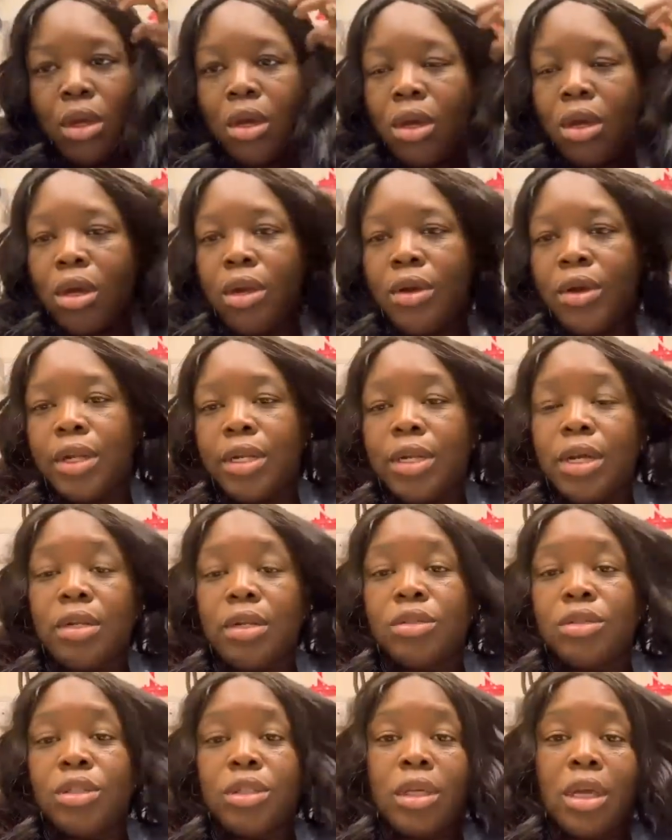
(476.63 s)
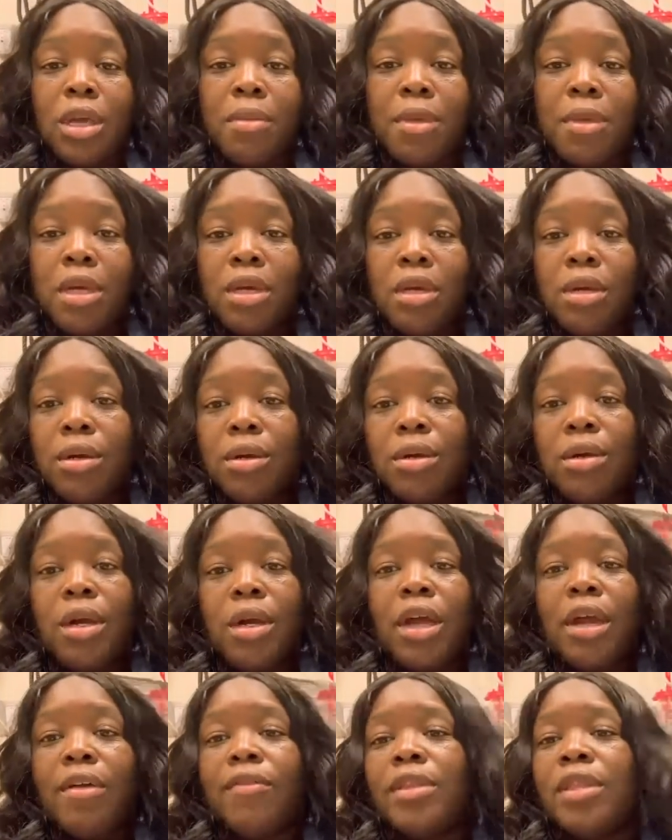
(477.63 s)
all right, the doctor just came in here.
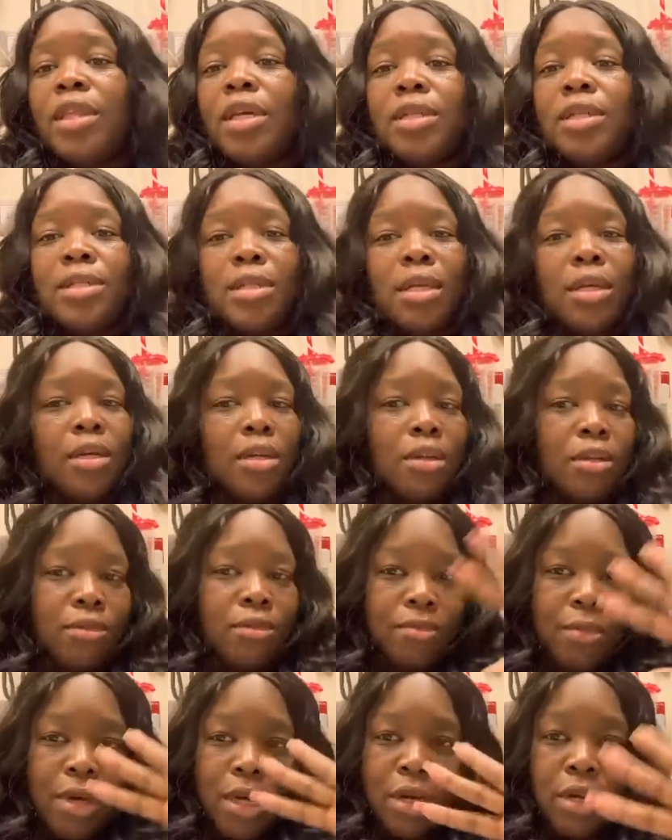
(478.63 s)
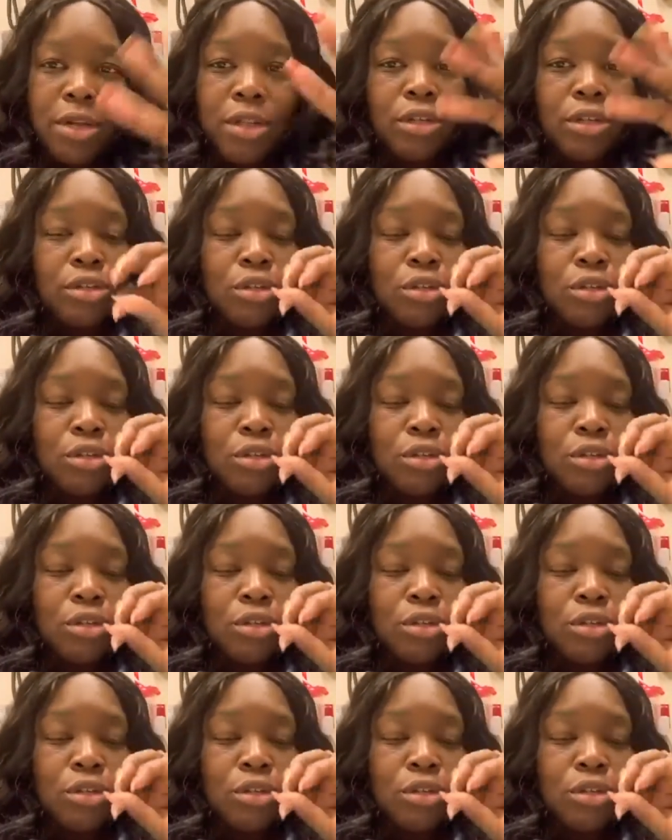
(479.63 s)
Everything's negative. My heart, there's